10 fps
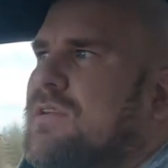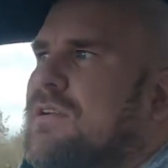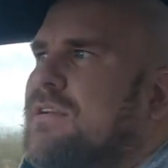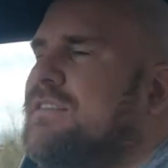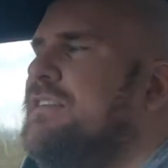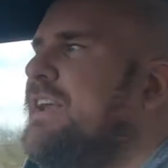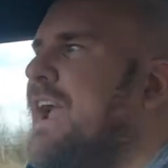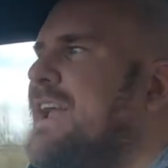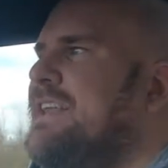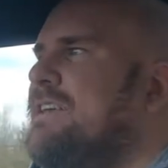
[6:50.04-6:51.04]
can see
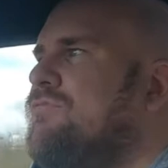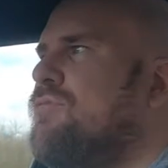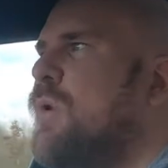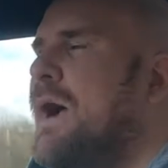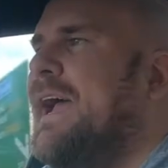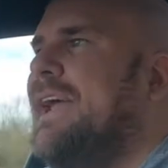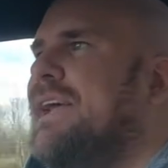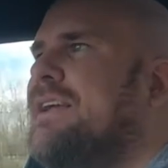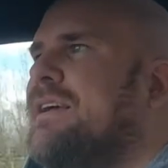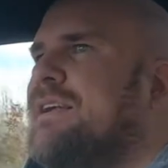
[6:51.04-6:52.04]
any
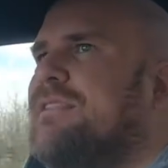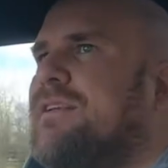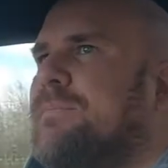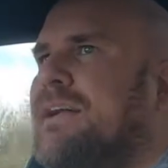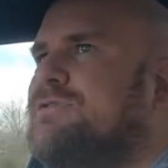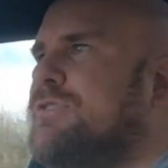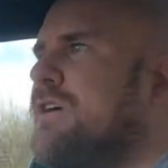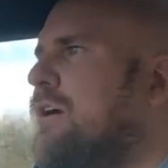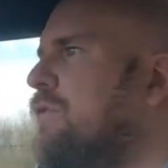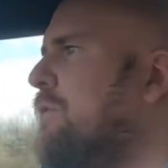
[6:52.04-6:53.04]
way that a petrol
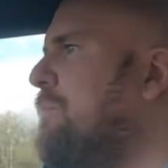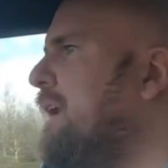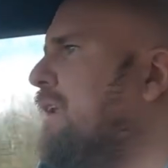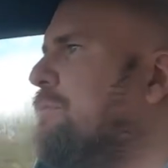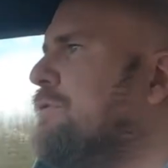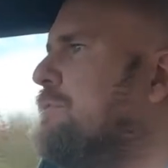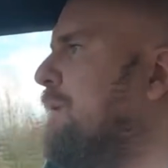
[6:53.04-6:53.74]
car with a big lump of